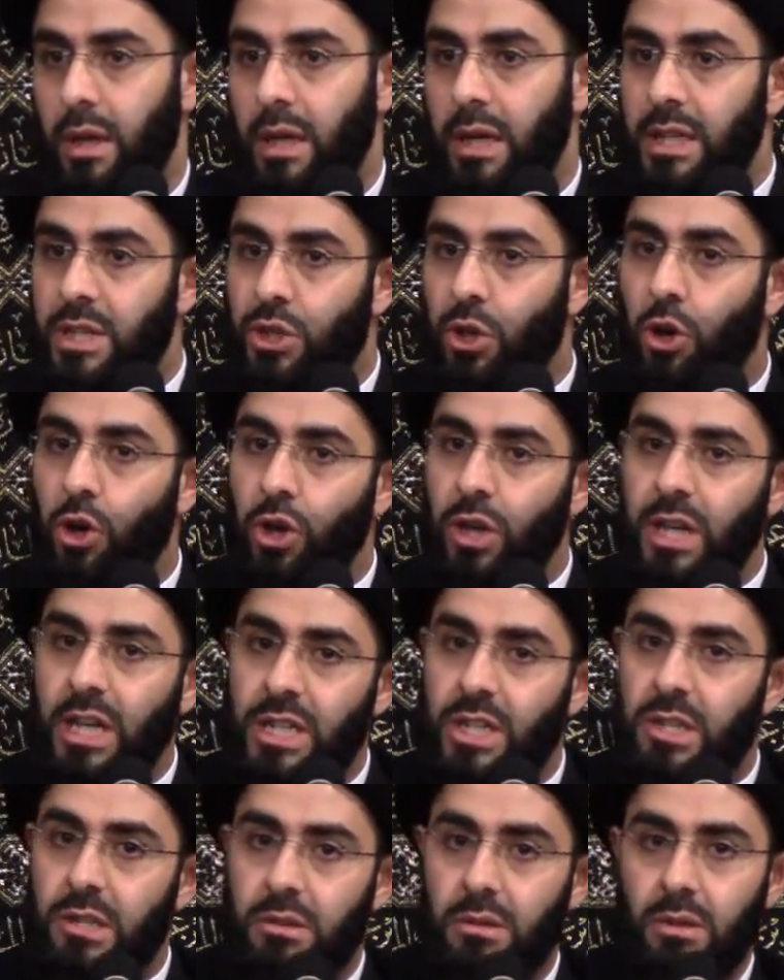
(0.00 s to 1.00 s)
He's earned
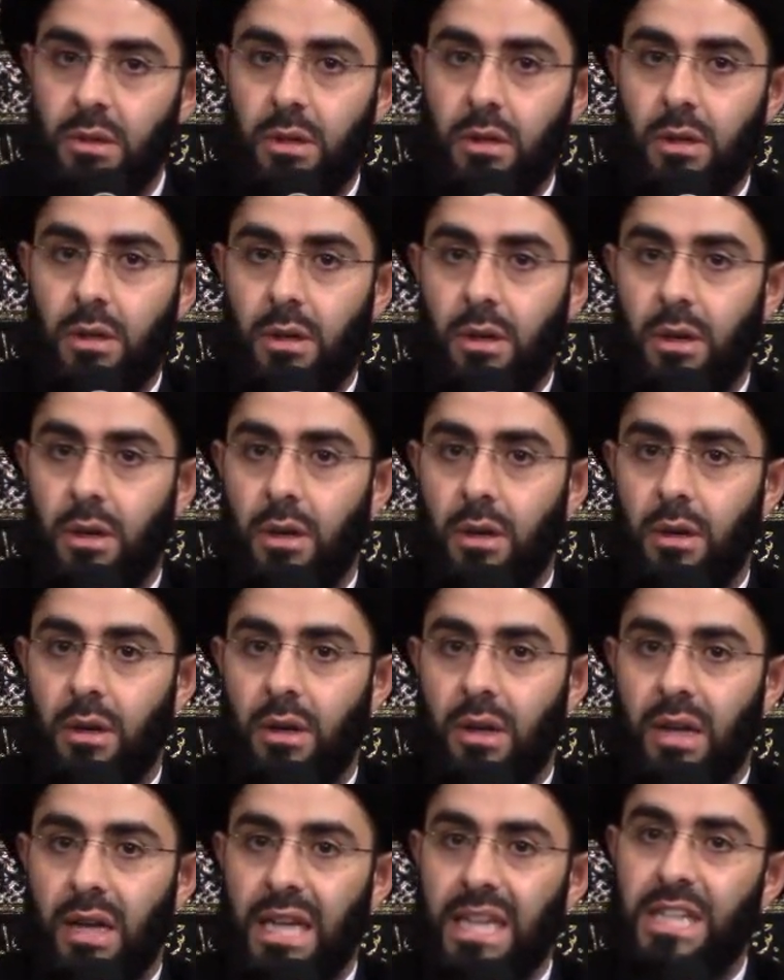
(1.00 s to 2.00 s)

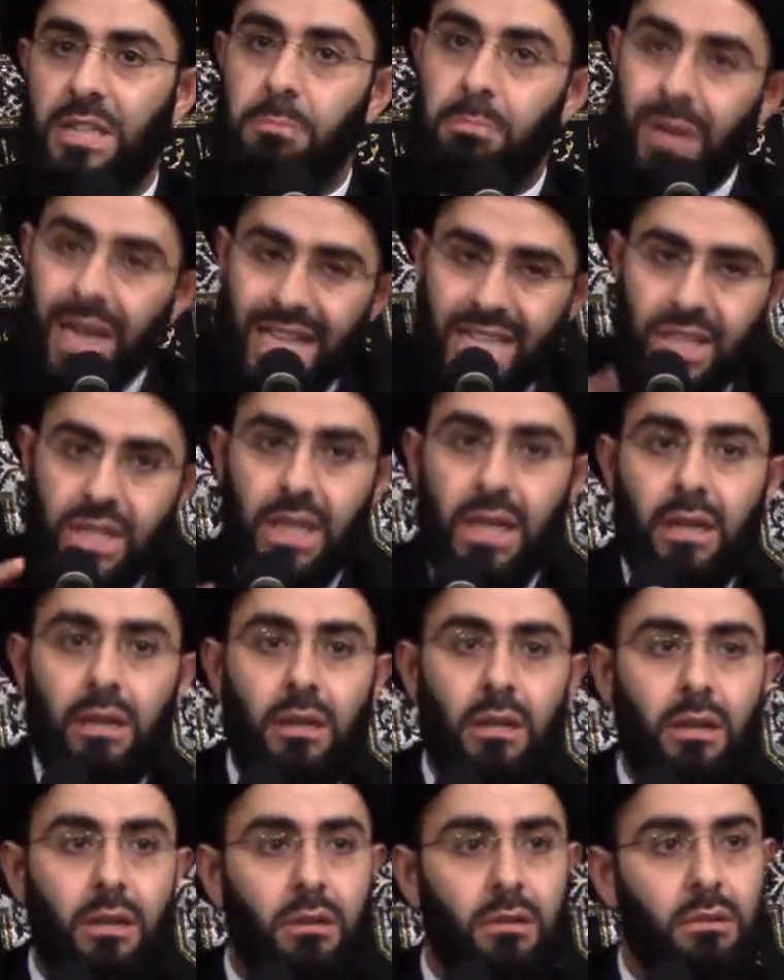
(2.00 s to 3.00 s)
his
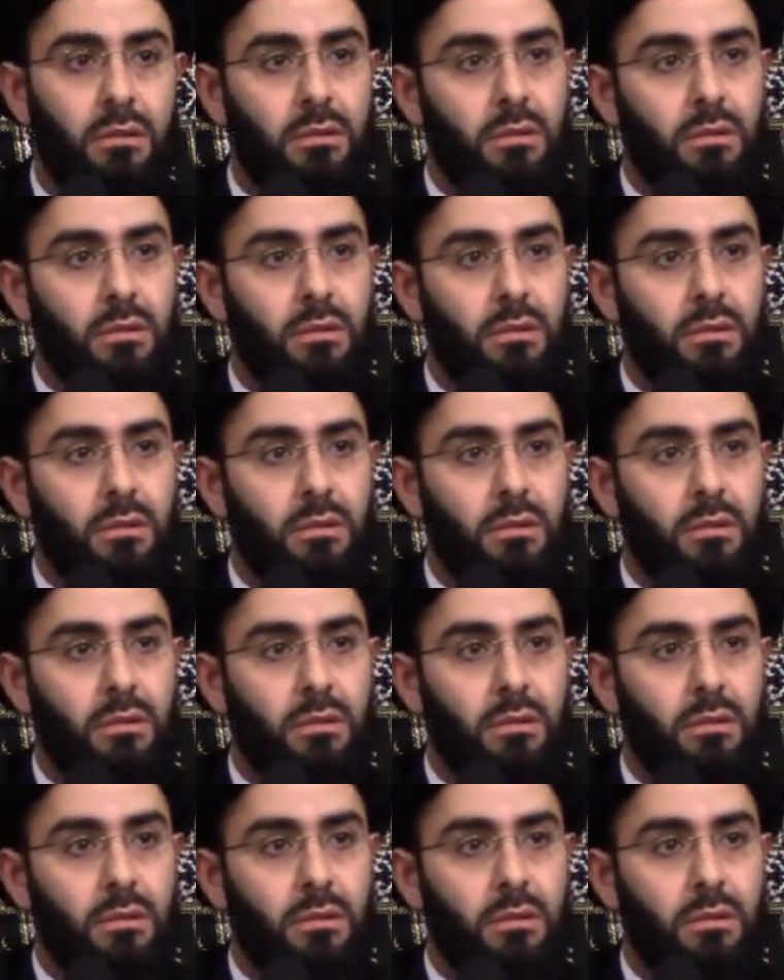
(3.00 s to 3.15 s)
blessing.